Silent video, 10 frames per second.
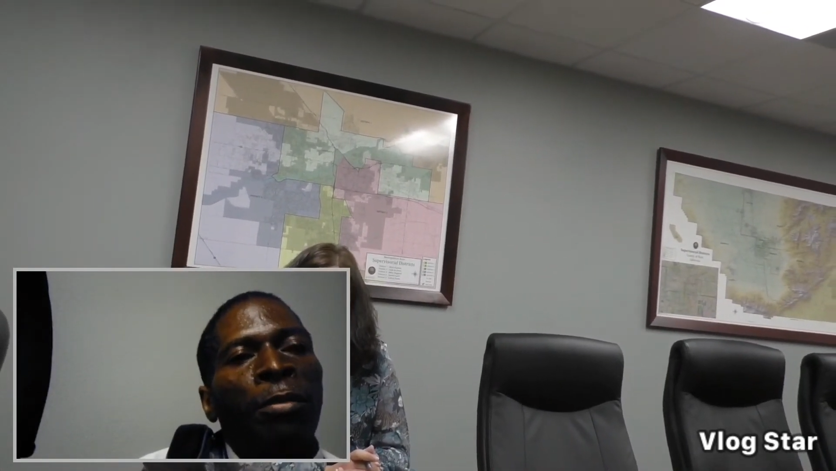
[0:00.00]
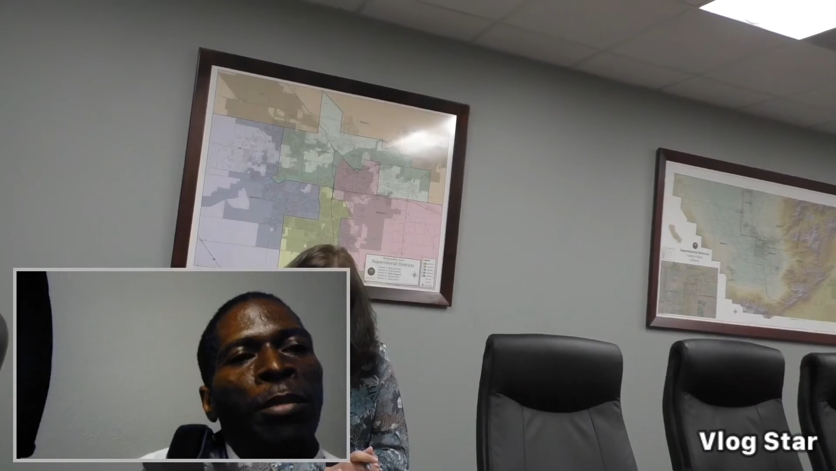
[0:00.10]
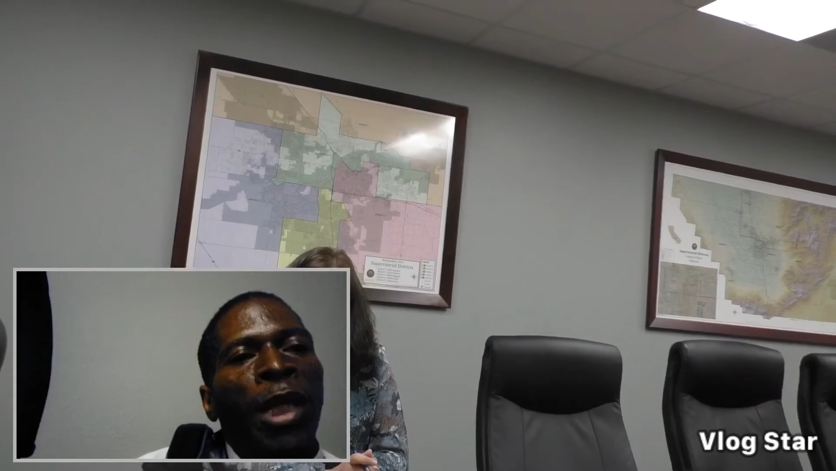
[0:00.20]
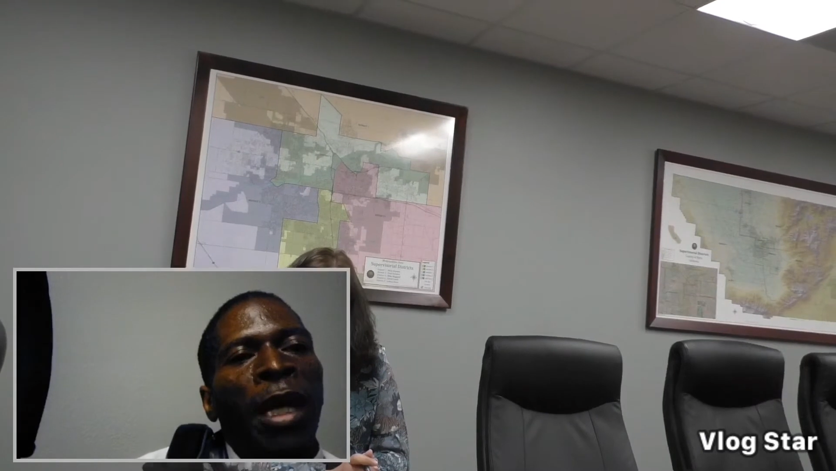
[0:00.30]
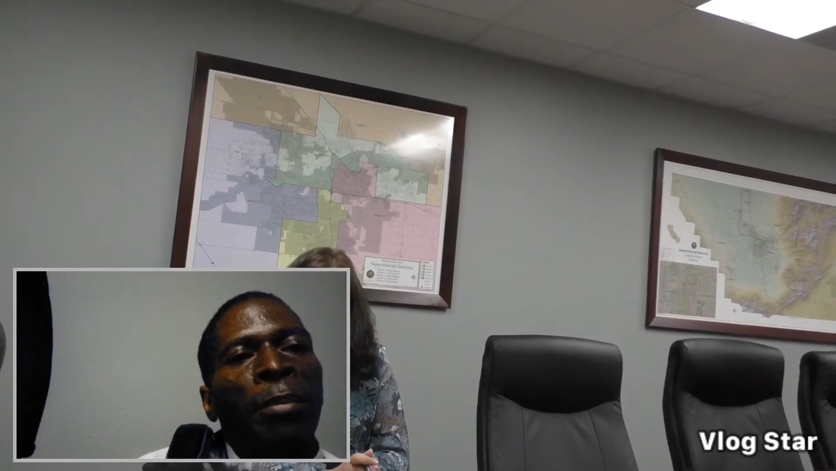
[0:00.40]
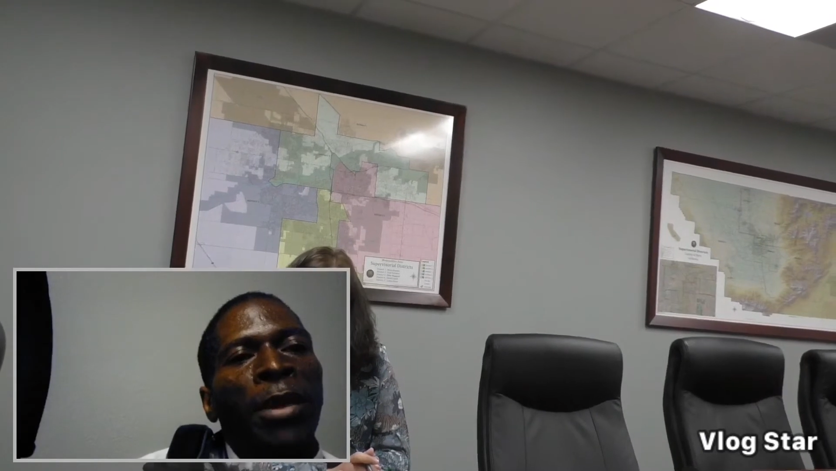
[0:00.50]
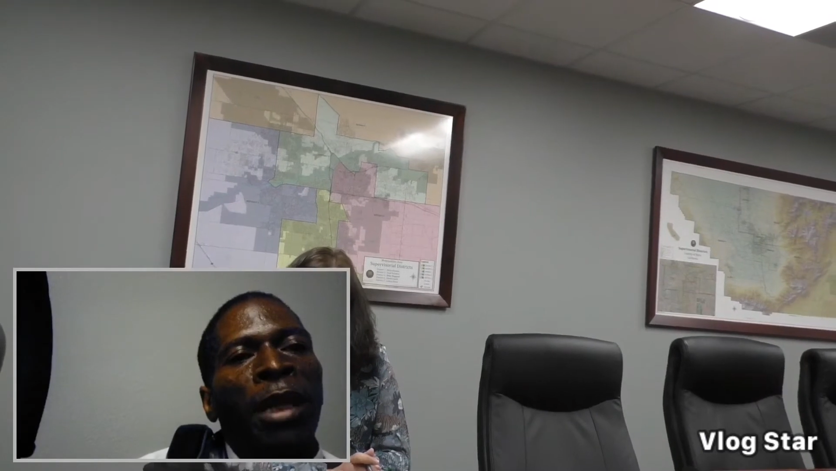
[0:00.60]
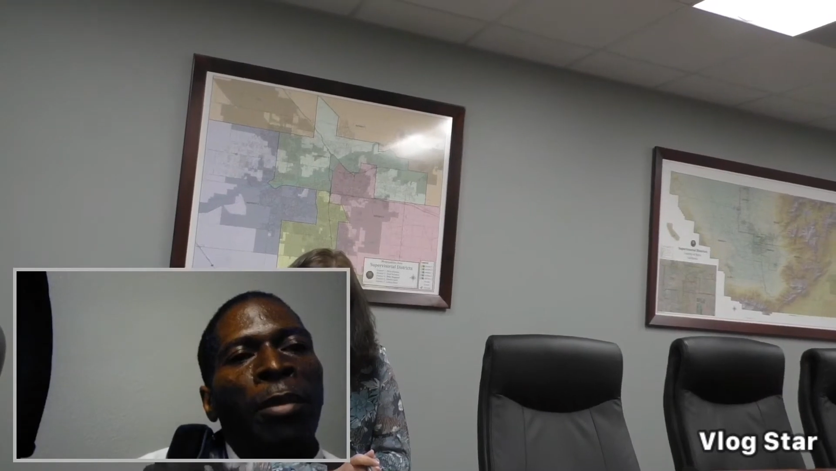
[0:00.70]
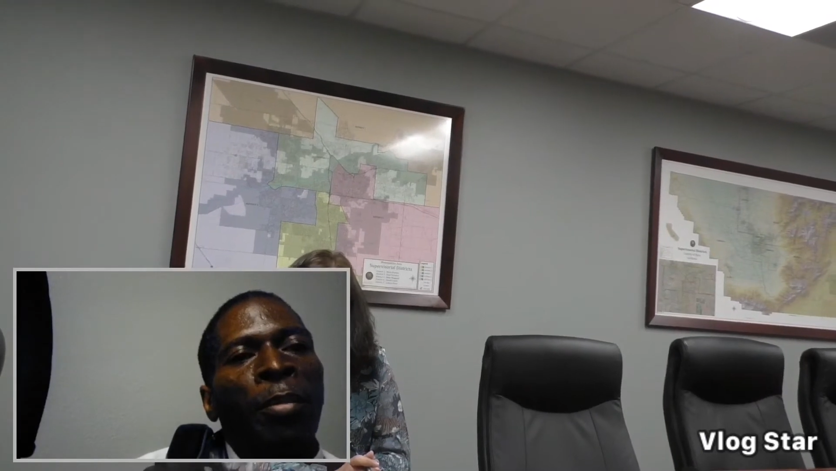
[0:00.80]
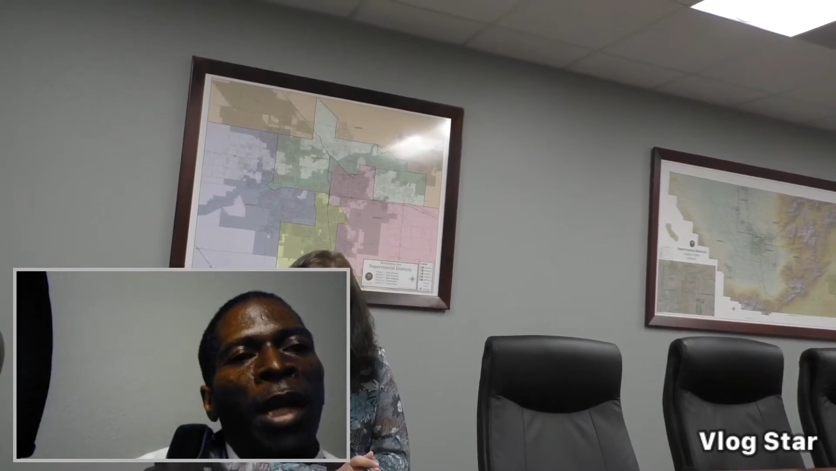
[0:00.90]
chaplain,
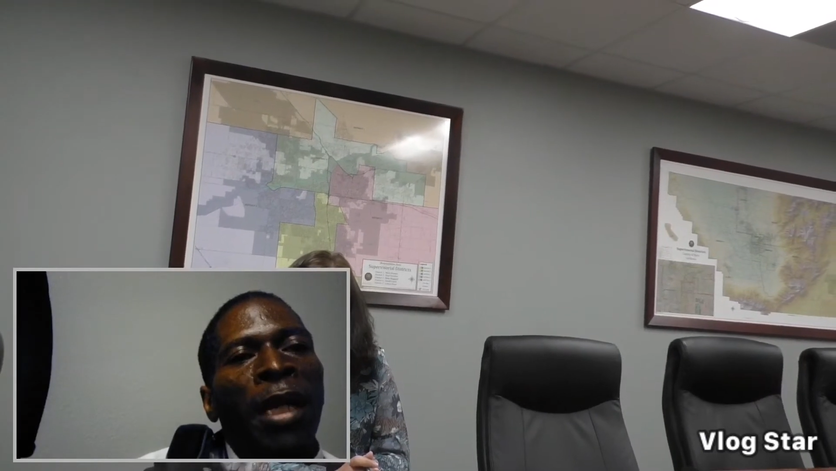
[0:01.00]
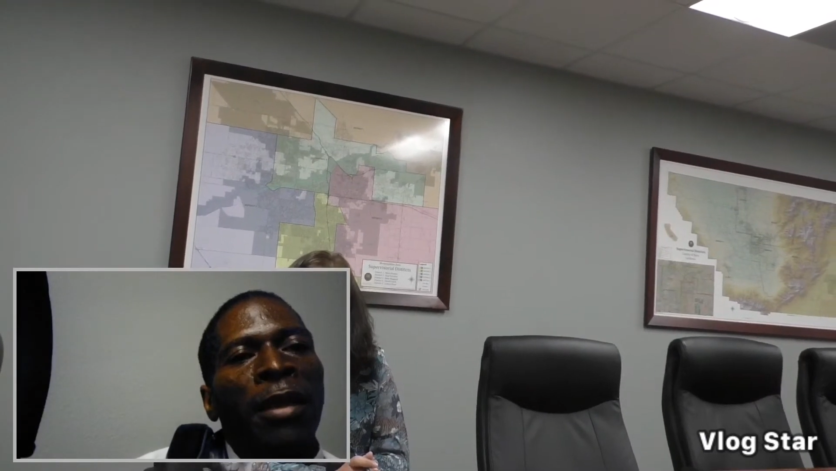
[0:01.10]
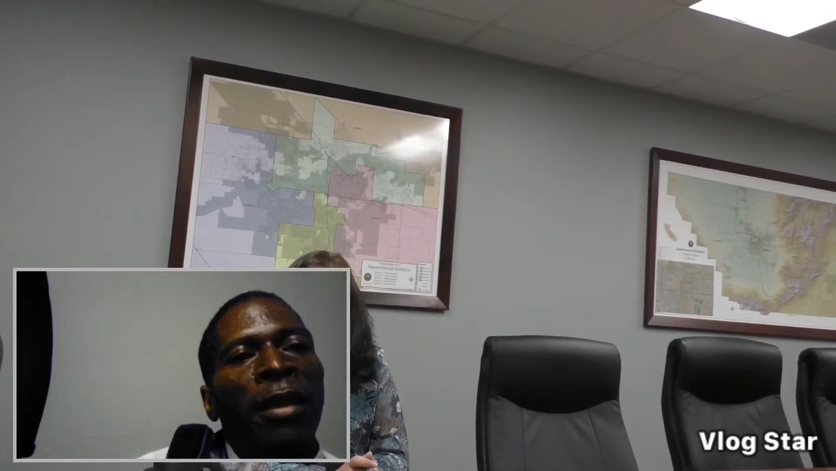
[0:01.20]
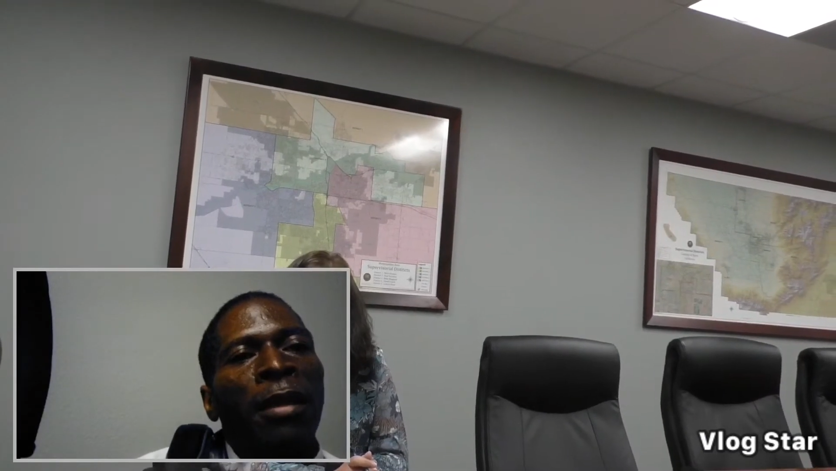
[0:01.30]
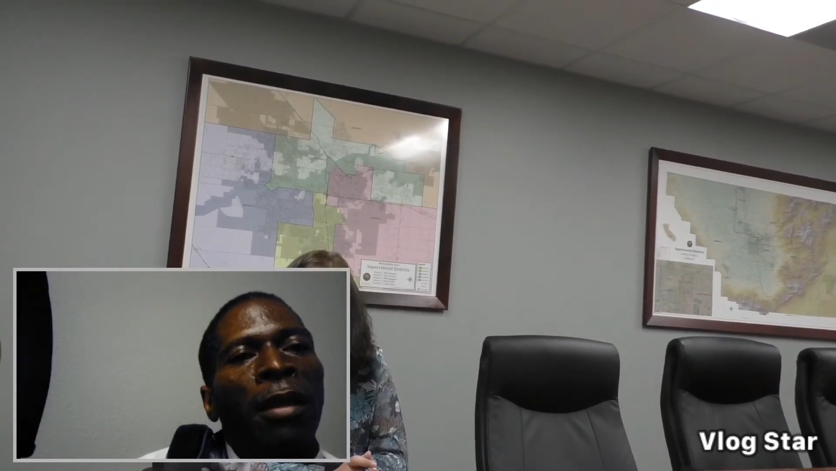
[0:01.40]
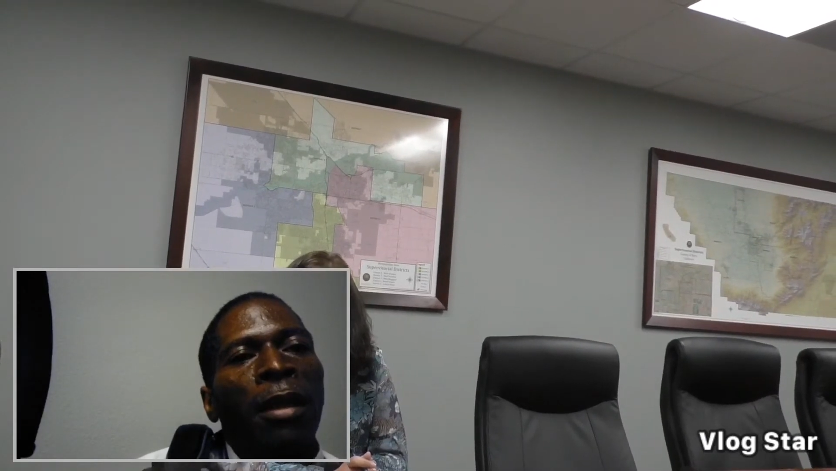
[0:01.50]
I'm a pastor.